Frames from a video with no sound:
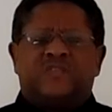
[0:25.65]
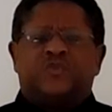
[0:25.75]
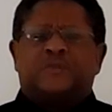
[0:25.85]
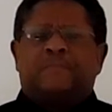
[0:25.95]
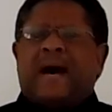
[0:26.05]
You
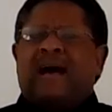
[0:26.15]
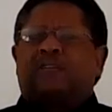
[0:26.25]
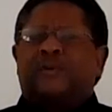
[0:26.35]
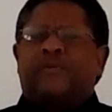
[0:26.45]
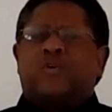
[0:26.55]

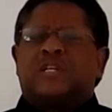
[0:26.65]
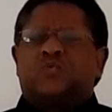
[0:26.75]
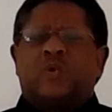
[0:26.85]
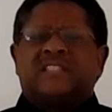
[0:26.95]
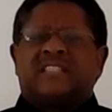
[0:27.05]
smiled upon
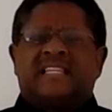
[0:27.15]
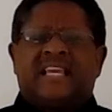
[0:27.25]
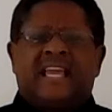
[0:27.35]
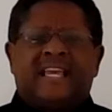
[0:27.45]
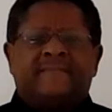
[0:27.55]
us once
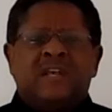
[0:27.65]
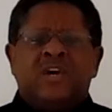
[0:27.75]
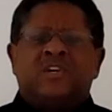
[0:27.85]
again.